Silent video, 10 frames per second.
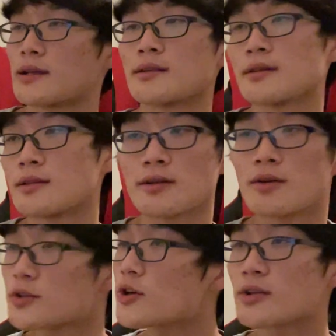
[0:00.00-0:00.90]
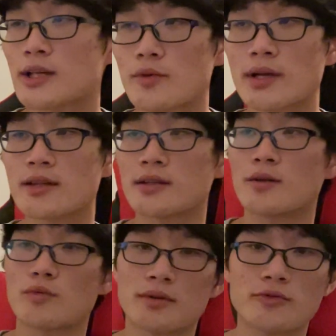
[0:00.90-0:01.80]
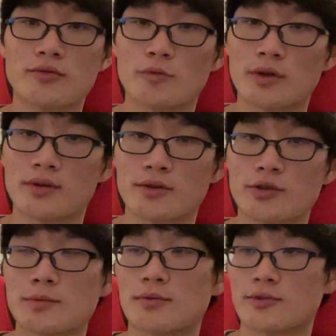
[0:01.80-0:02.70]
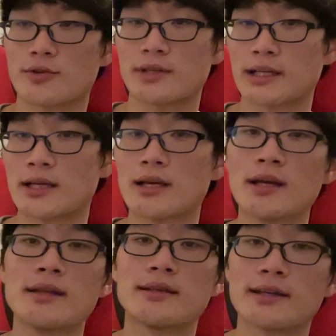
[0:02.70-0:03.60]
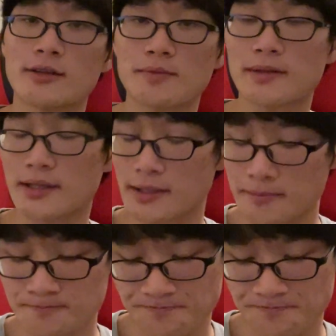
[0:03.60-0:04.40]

And then the chart that we ended up with was a triple journey DSP,